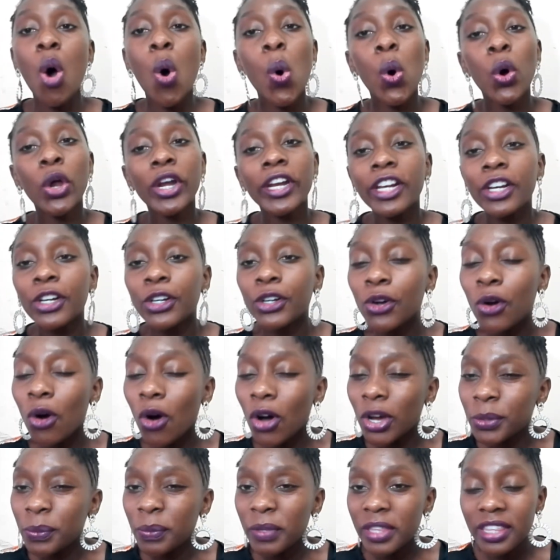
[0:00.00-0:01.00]
Honor
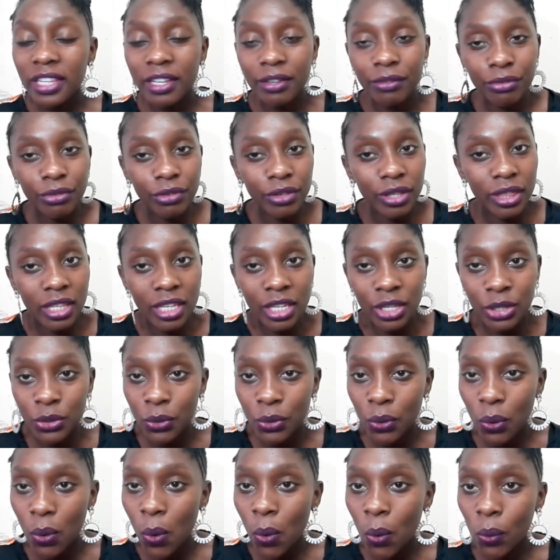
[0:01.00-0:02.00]
God with everything
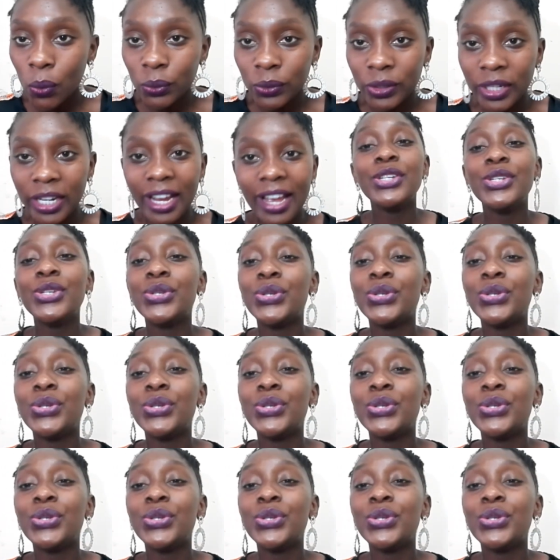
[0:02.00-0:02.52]
you own.